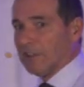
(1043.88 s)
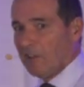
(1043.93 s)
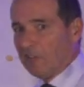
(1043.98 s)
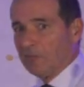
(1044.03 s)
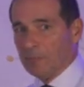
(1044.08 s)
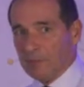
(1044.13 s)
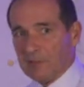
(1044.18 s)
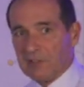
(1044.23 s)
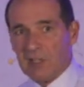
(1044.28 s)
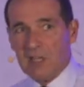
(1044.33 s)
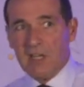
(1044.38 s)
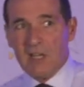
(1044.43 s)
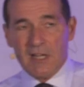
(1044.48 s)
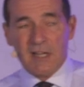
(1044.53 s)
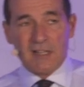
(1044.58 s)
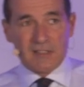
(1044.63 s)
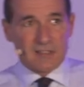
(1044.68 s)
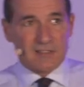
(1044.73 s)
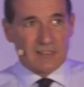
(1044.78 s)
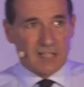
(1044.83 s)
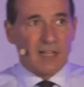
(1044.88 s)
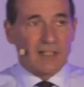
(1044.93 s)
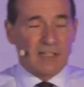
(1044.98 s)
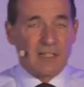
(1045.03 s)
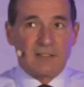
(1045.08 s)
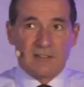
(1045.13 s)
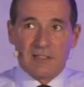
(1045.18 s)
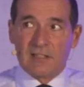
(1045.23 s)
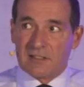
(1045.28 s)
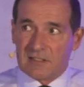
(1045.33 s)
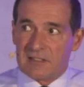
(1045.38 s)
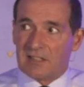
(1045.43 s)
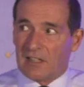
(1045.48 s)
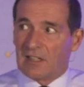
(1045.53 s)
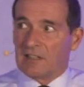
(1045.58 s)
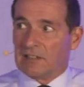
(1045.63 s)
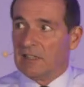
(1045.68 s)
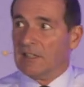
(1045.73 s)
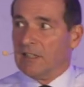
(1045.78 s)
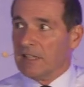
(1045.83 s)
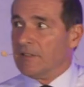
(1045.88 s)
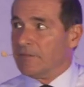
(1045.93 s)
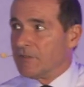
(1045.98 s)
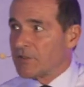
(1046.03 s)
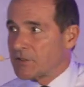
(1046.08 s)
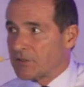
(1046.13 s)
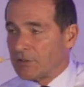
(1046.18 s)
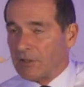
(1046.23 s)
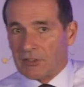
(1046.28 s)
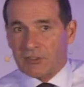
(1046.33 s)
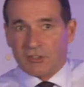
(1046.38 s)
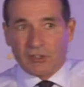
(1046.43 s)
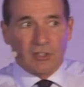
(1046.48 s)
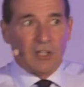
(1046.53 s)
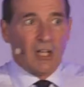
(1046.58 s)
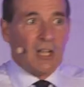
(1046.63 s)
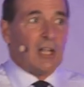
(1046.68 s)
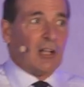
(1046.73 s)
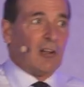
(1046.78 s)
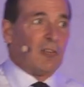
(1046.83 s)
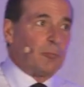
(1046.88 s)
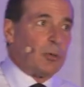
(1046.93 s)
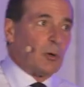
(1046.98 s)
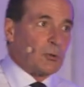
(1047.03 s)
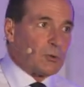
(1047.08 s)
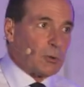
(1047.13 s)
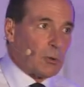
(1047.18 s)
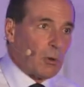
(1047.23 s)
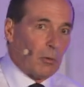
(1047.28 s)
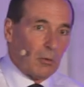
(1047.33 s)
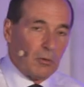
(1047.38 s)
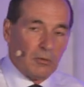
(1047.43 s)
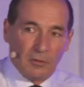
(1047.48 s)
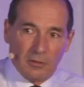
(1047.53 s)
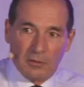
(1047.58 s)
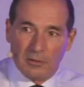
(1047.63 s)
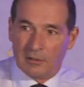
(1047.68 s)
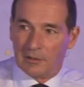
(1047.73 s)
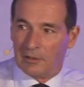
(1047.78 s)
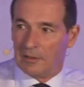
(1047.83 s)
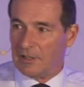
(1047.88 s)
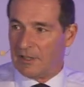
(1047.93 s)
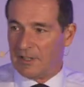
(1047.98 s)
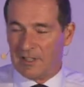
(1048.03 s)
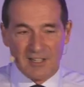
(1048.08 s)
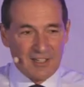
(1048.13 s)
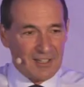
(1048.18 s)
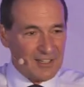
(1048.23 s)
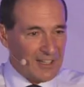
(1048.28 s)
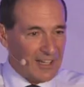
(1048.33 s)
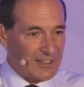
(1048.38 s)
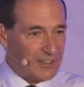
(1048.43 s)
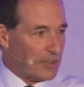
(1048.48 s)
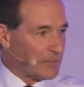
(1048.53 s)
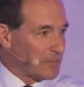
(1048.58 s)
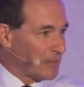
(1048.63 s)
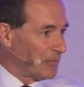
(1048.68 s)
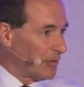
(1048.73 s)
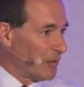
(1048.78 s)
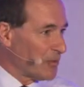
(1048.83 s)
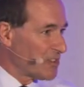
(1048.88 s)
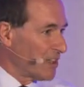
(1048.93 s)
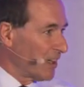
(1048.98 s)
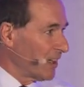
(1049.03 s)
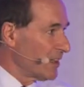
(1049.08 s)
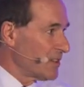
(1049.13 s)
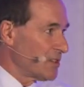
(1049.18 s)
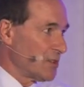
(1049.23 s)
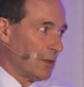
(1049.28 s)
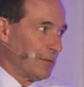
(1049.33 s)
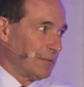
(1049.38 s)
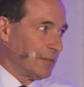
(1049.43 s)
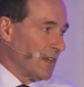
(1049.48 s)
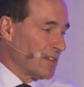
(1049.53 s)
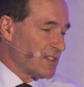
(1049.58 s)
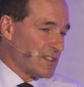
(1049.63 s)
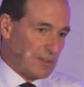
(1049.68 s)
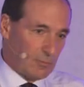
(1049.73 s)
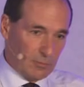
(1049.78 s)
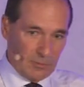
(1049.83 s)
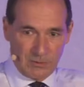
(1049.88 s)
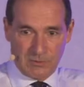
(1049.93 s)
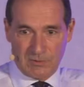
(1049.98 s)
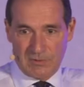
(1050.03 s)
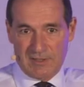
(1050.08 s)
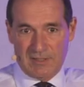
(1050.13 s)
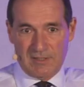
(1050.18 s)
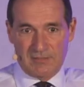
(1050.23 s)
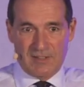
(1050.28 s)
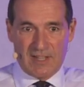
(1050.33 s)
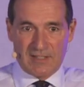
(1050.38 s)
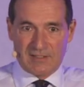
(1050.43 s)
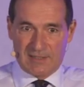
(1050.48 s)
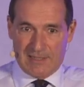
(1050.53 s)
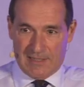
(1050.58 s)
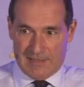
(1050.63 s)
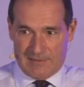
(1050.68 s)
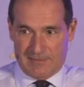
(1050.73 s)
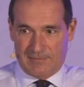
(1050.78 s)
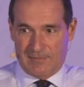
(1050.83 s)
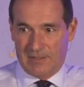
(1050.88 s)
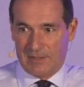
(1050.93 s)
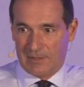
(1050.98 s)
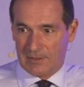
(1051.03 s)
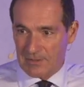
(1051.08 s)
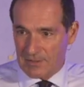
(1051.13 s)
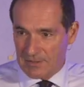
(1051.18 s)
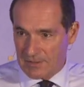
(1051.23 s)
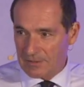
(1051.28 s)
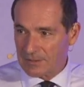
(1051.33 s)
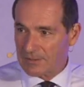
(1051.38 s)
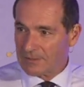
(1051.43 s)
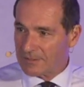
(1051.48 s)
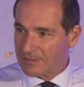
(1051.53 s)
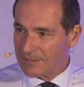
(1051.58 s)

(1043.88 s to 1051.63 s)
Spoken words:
government is attacking the entire infrastructure of Portugal. And after 4 seconds, you have lost the world to live. That's it. It's finished.